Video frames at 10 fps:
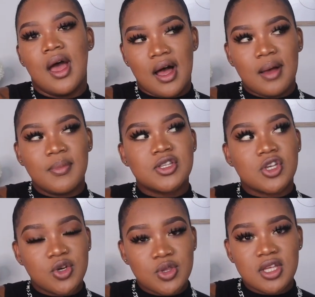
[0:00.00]
It's
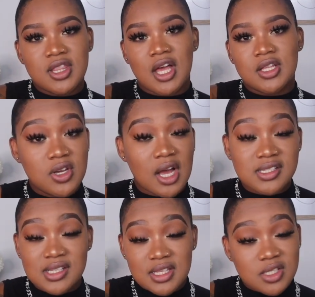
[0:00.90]
a good thing that you are
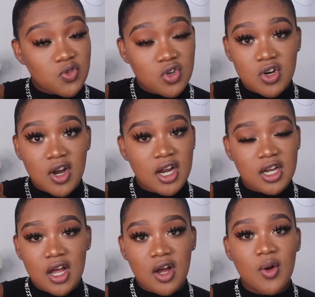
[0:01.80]
seeing this video right
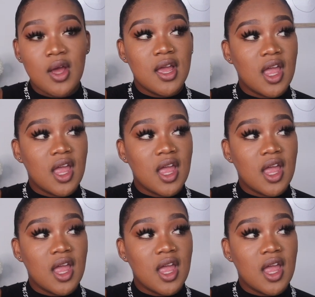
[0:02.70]
now.